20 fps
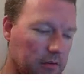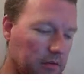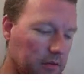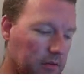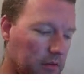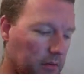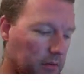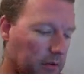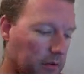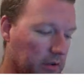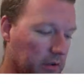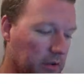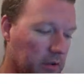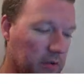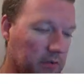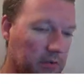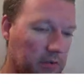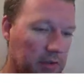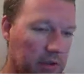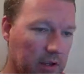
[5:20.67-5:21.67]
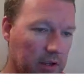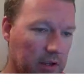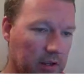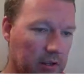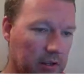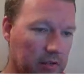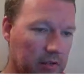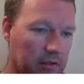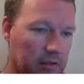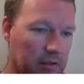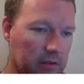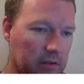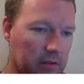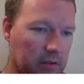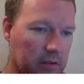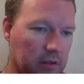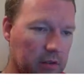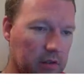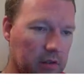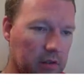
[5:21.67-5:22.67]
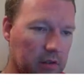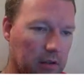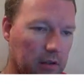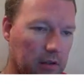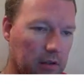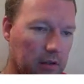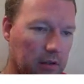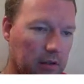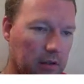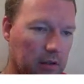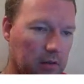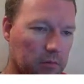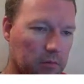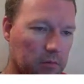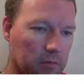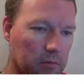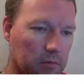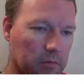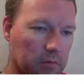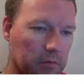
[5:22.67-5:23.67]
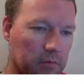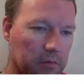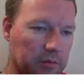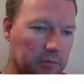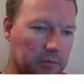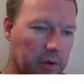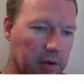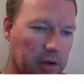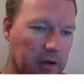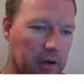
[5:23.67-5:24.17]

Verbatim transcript: So we're going to do text equals